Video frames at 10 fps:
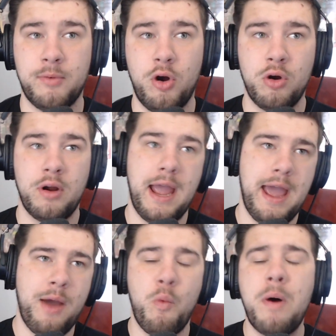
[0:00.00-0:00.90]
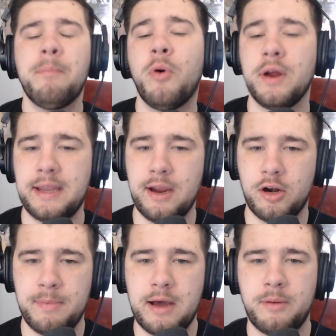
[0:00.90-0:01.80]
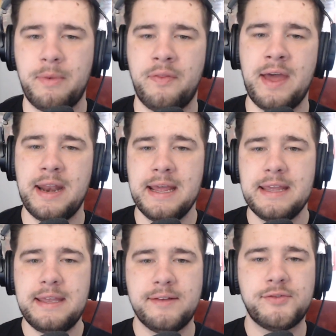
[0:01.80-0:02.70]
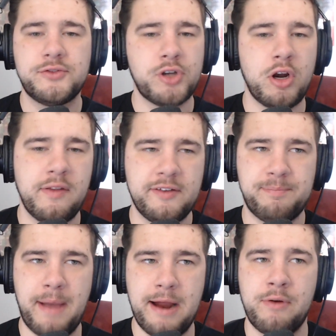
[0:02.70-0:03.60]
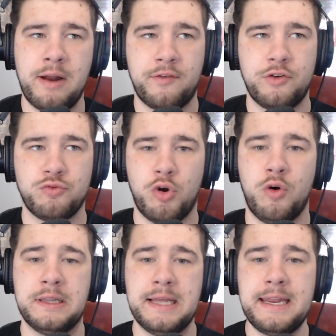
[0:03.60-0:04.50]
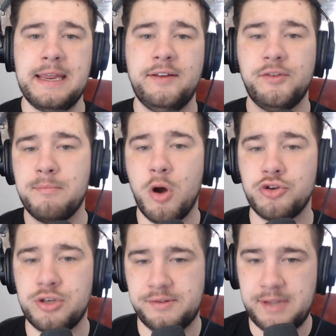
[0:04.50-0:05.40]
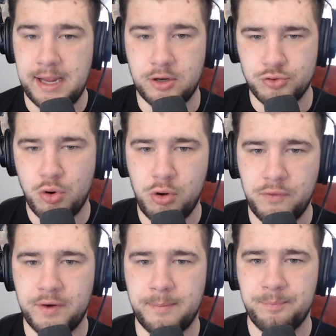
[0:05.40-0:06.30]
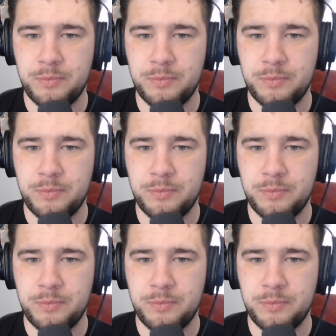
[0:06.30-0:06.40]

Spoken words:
or at one point cared about him, and that he's starting to spiral out of control and letting his emotions take control of him,